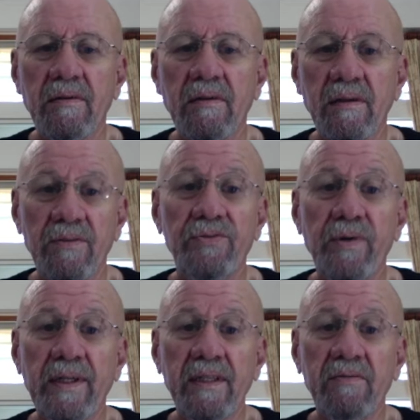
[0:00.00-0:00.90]

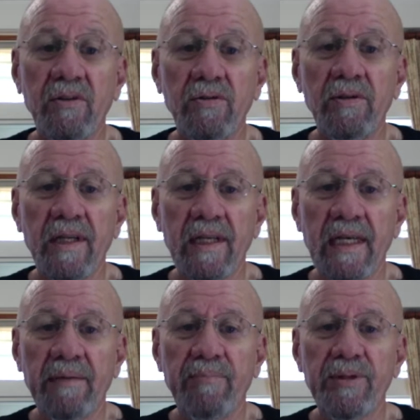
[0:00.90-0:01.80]
Constructive, good,
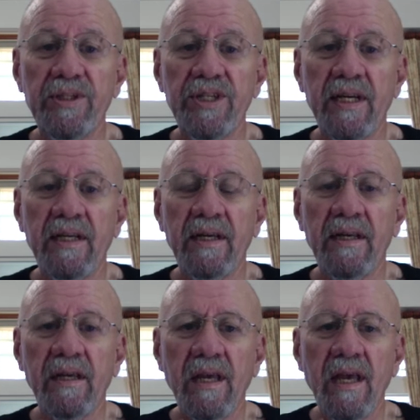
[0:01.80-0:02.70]
I appreciate it.